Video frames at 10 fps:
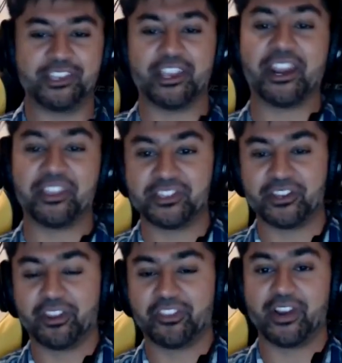that died at the
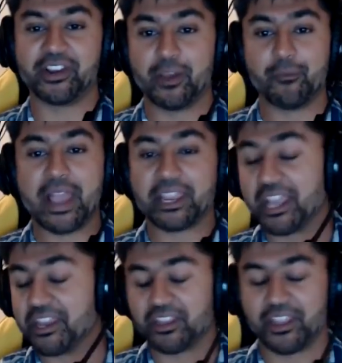start of the fight come
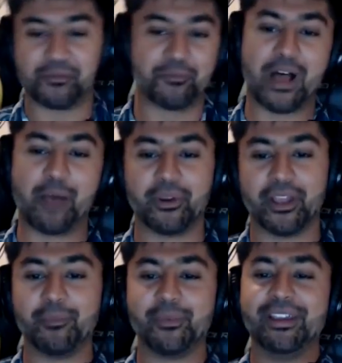back in and like mop it
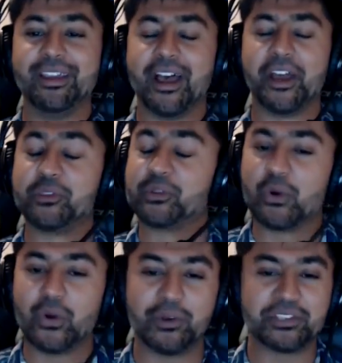up. It was
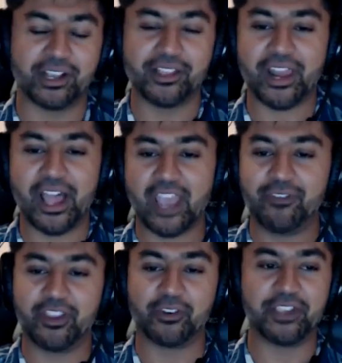cool. It was like a lot of
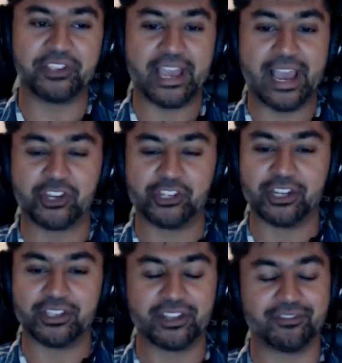hyphy, crazy
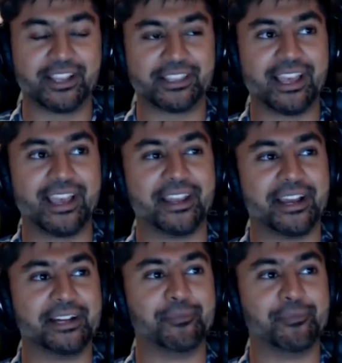action and stuff like that.